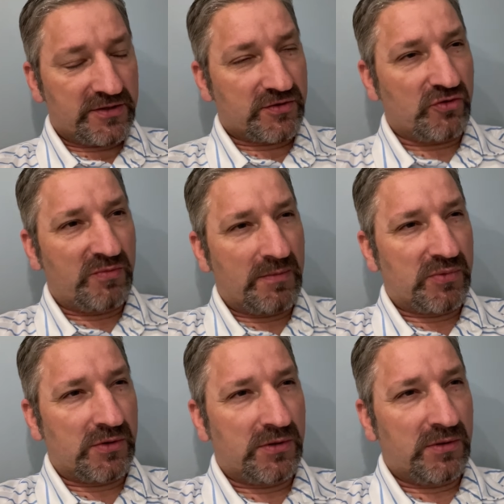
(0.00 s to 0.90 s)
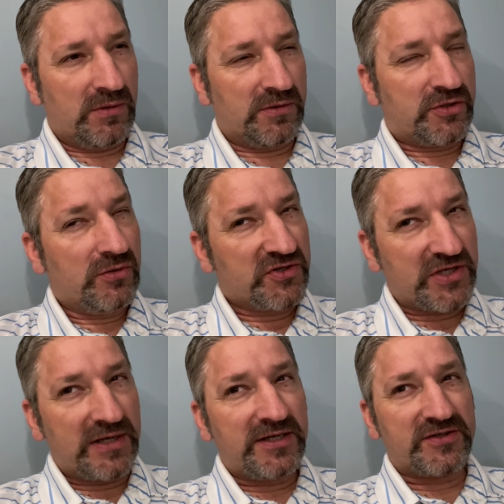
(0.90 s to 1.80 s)
So you remember two
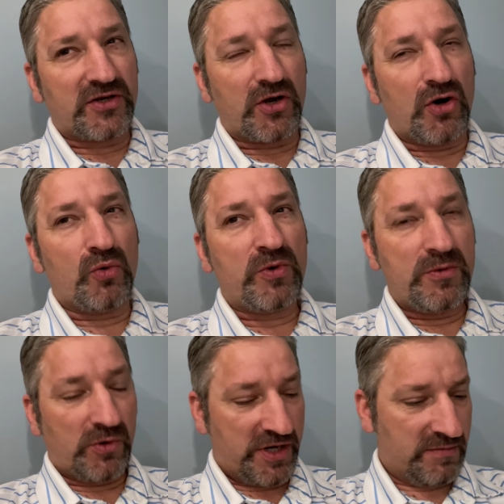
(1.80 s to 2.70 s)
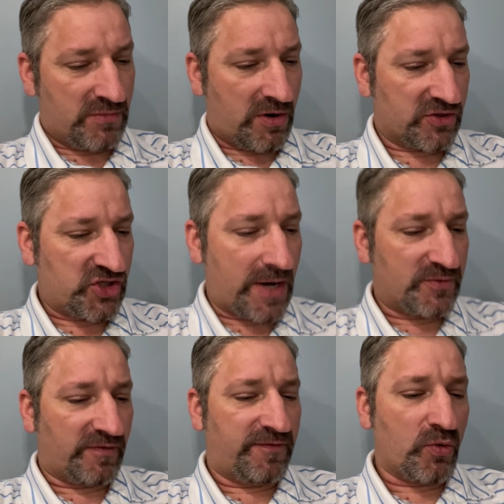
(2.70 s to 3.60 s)
Sundays ago, we were in Mark
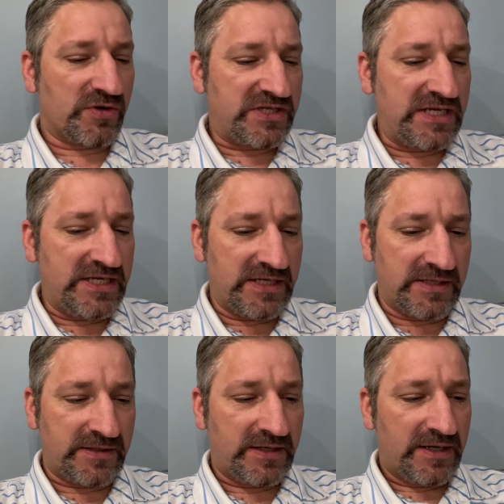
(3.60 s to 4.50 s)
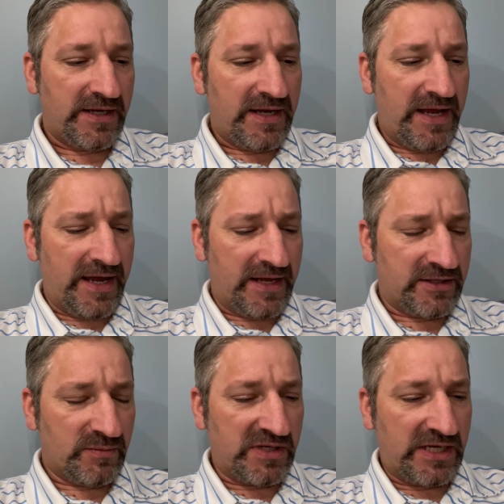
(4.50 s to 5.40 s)
chapter 14, and
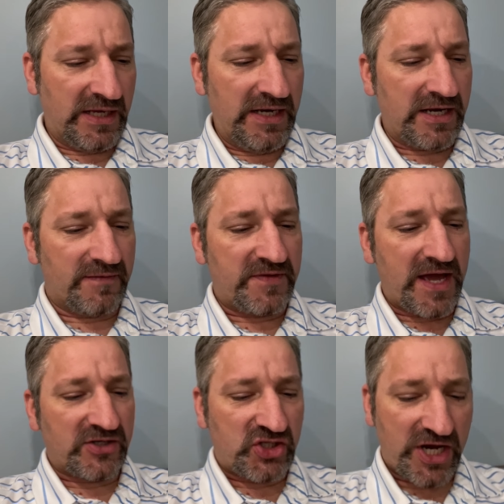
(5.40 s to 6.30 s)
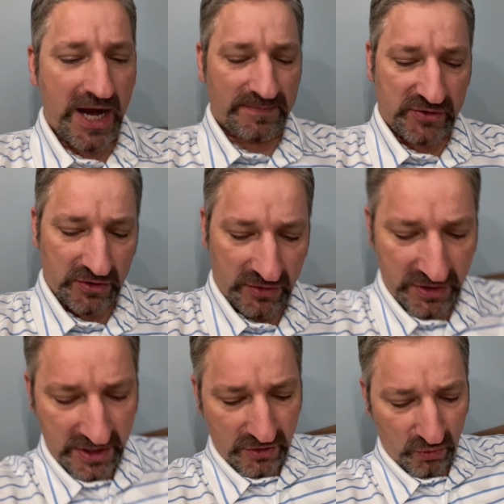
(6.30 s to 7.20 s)
the beginning of that chapter
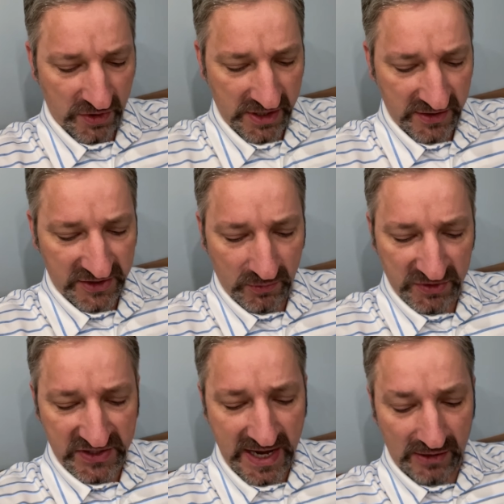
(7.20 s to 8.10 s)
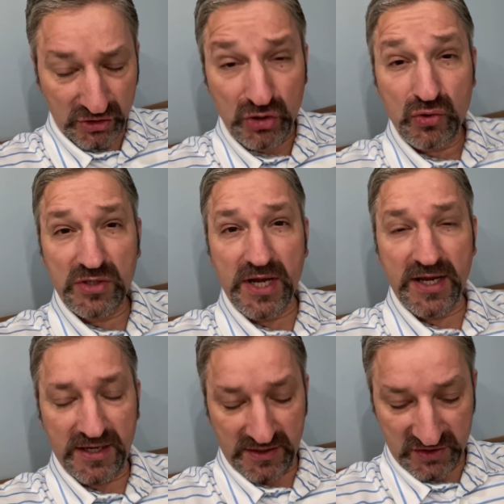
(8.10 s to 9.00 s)
reads, "It was now 2
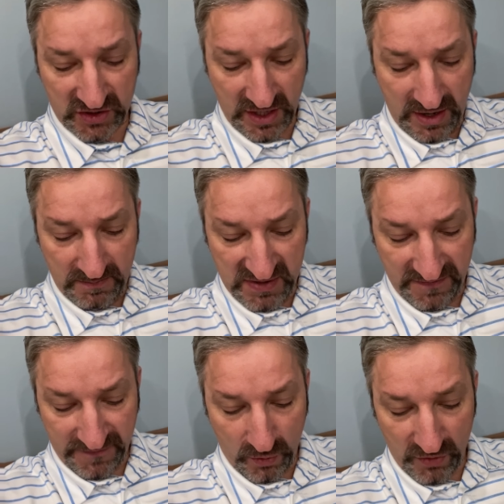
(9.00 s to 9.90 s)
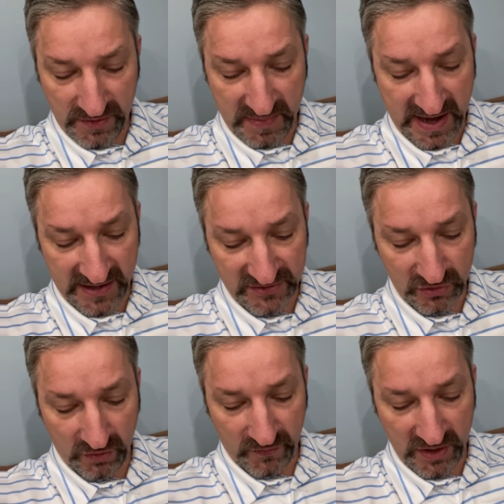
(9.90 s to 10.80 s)
days before the
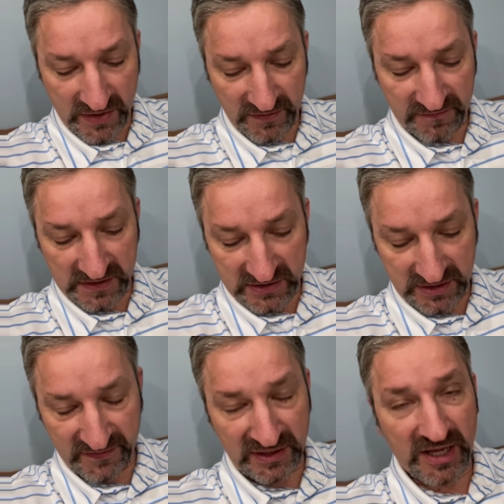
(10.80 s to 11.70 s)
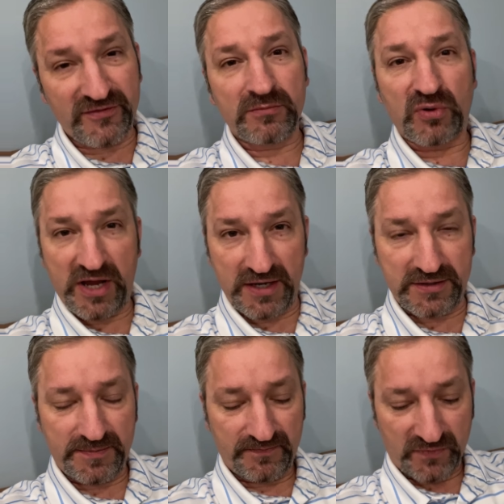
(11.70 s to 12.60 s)
Passover and the Feast of Unleavened
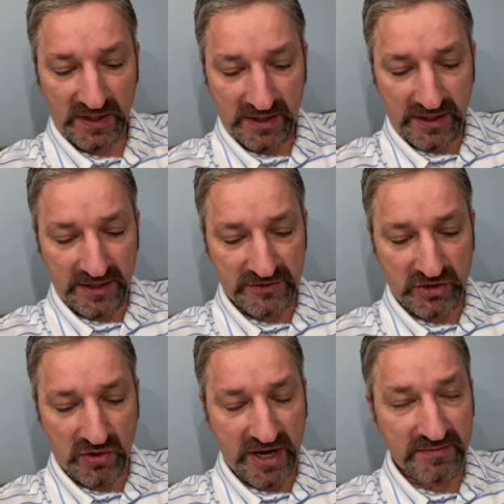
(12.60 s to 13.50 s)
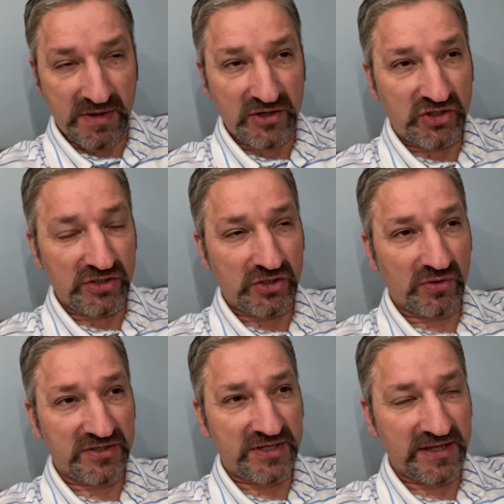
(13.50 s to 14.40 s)
Bread." And so I had mentioned
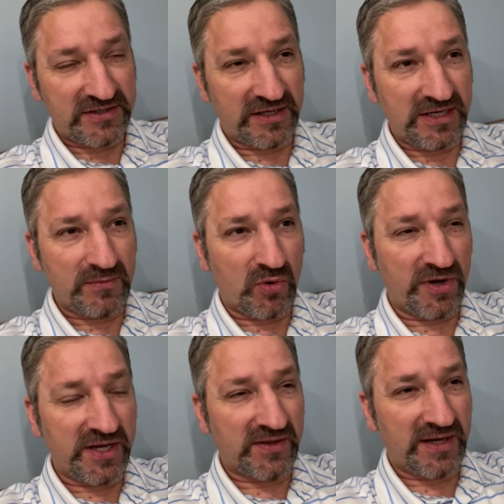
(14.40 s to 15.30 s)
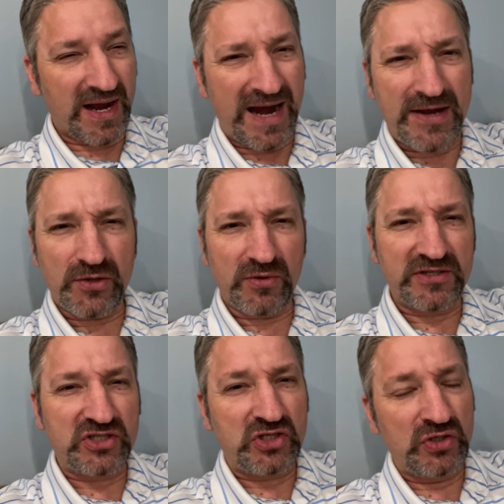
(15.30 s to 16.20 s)
to us that Sunday morning that either
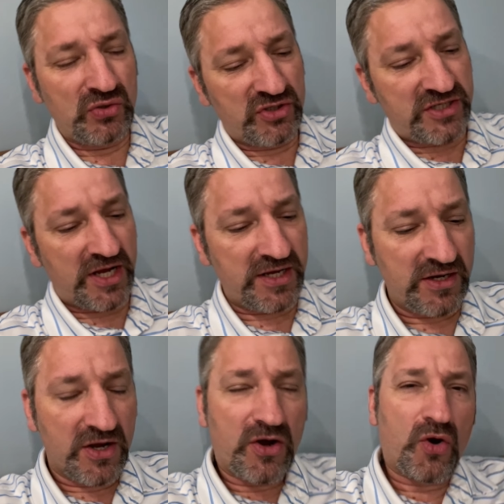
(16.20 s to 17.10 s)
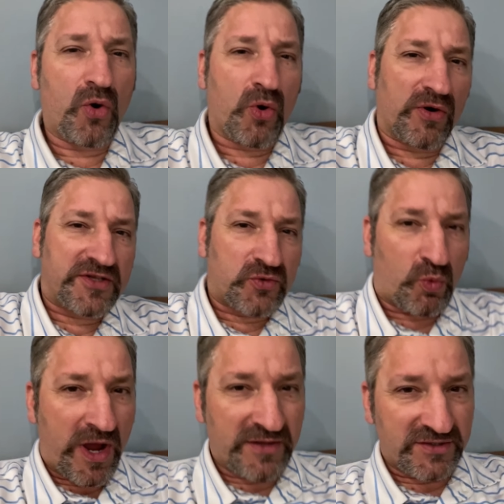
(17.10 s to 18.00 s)
it's Tuesday or it's
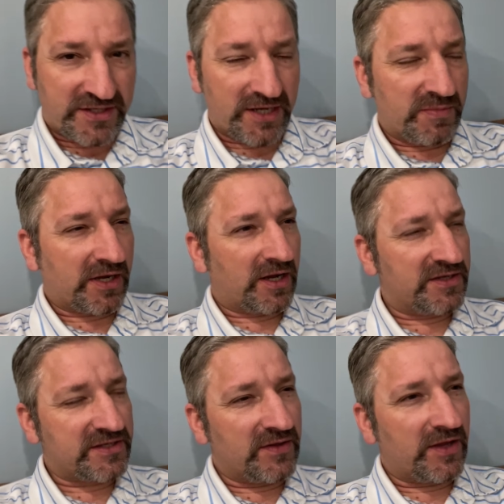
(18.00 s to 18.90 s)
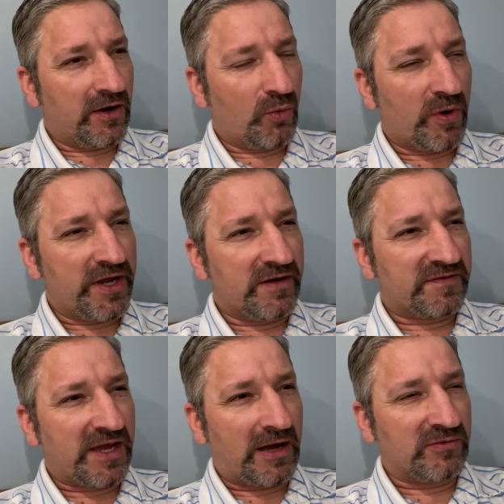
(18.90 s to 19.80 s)
Wednesday, because in their way of
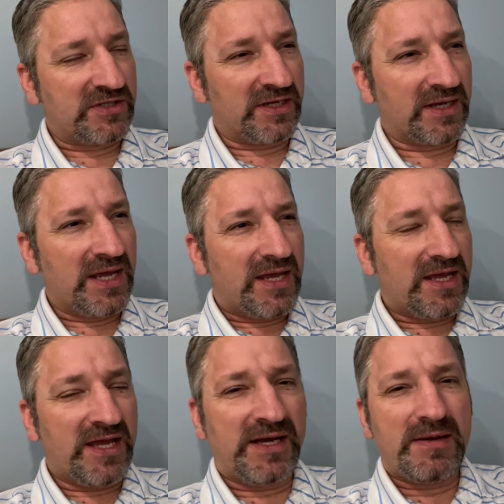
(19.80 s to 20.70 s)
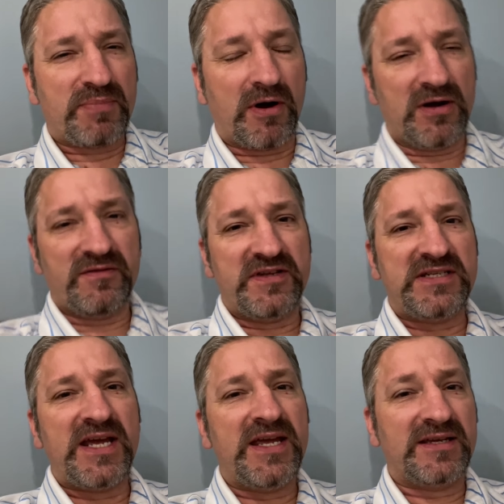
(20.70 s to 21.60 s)
counting, any part of a
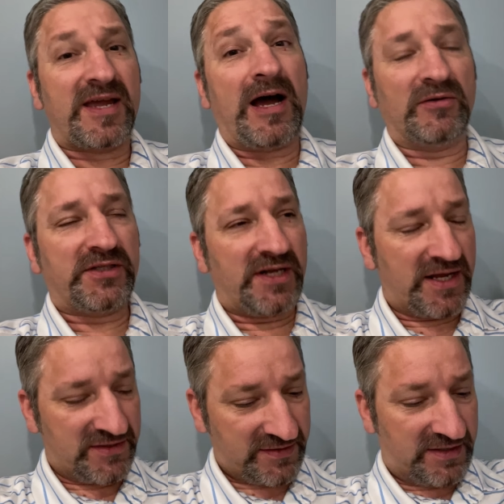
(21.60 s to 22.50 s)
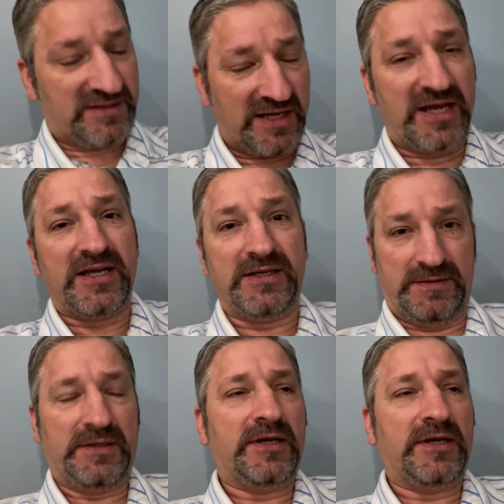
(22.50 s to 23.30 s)
day counted as the day.